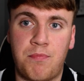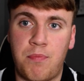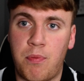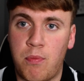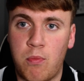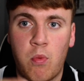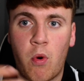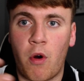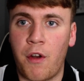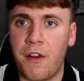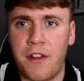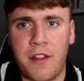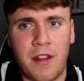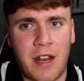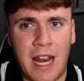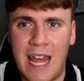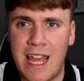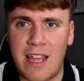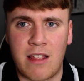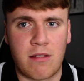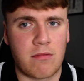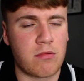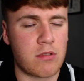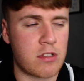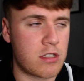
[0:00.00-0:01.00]
want to
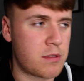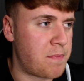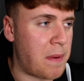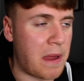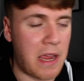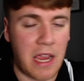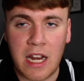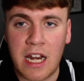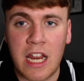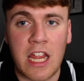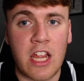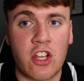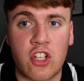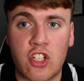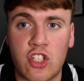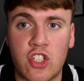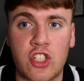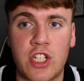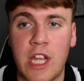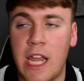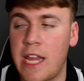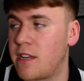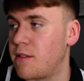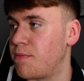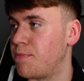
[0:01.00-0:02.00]
like speculate
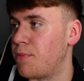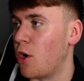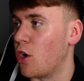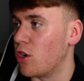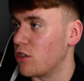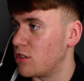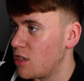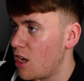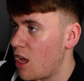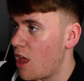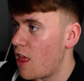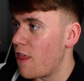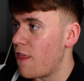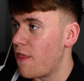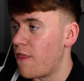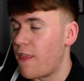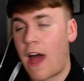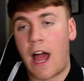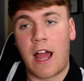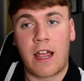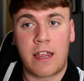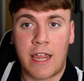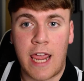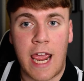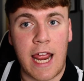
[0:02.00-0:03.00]
shit, but
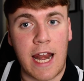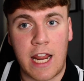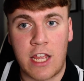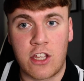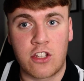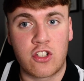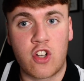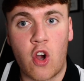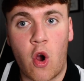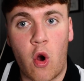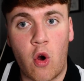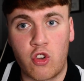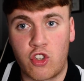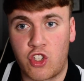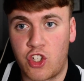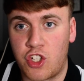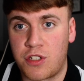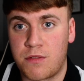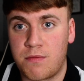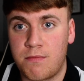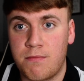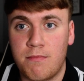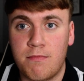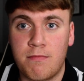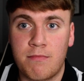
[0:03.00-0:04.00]
that kit is
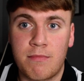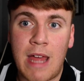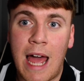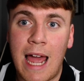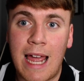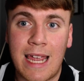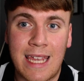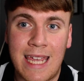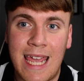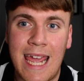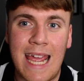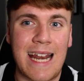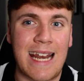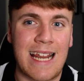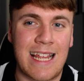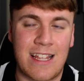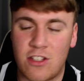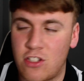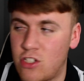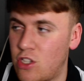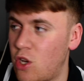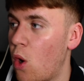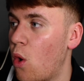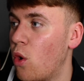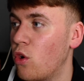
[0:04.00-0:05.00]
gorgeous. That kit is
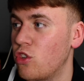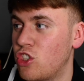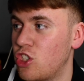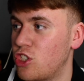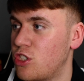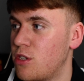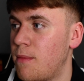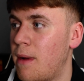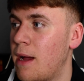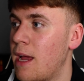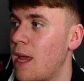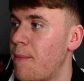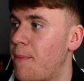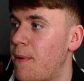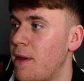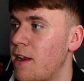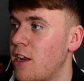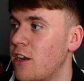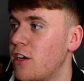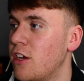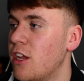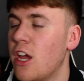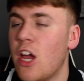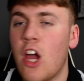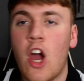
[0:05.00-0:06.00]
gorgeous in my
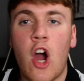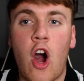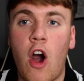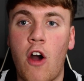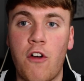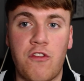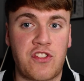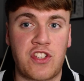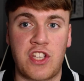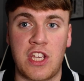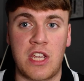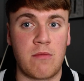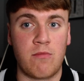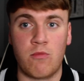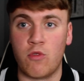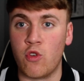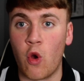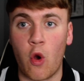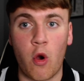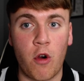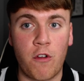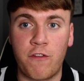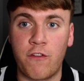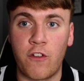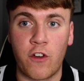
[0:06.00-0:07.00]
opinion. Obviously,
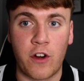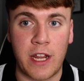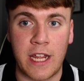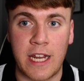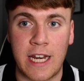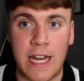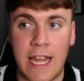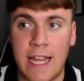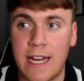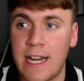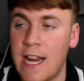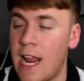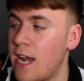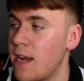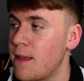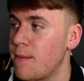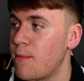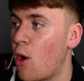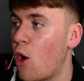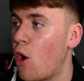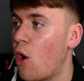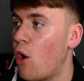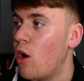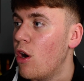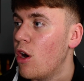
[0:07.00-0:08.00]
no fun in it
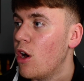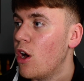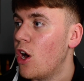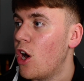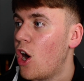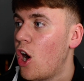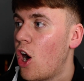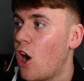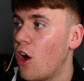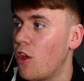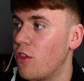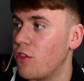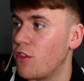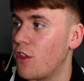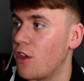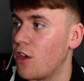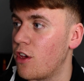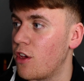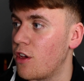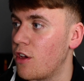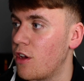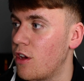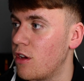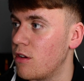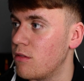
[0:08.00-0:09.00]
anymore on
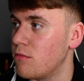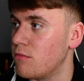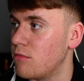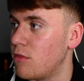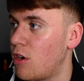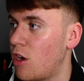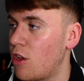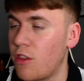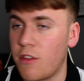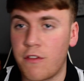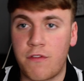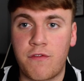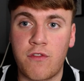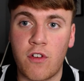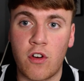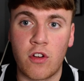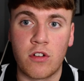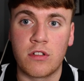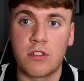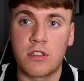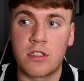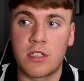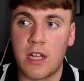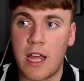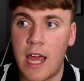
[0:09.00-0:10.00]
the on the
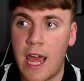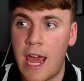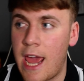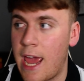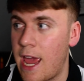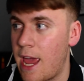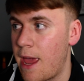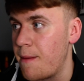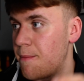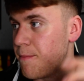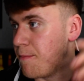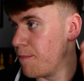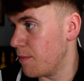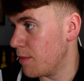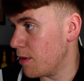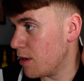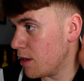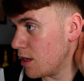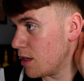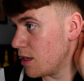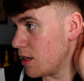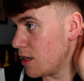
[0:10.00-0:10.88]
front. Um,